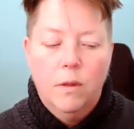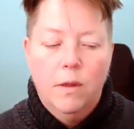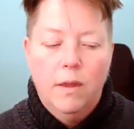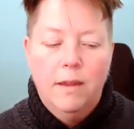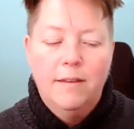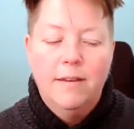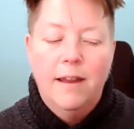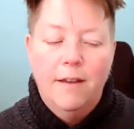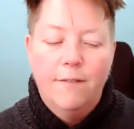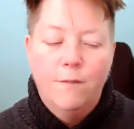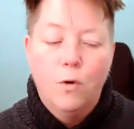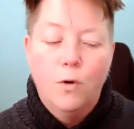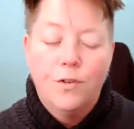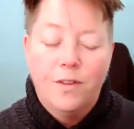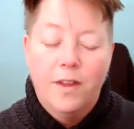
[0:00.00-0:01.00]
it's not
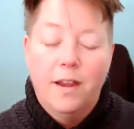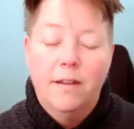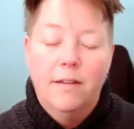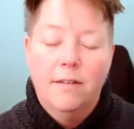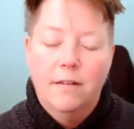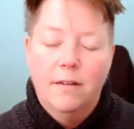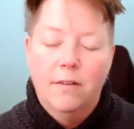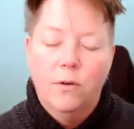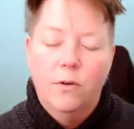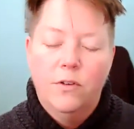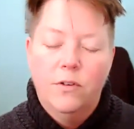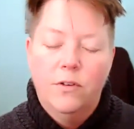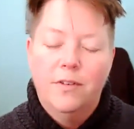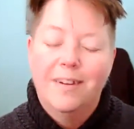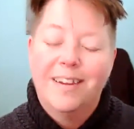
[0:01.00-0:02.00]
4 seconds either. It's
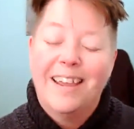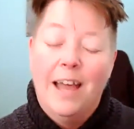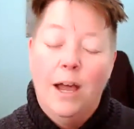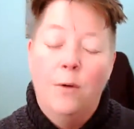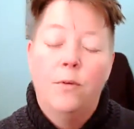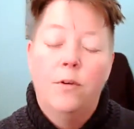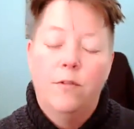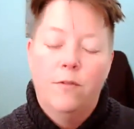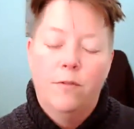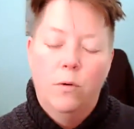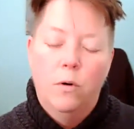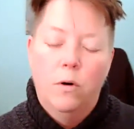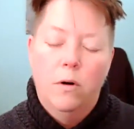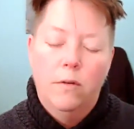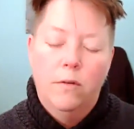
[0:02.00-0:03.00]
just a count of 4.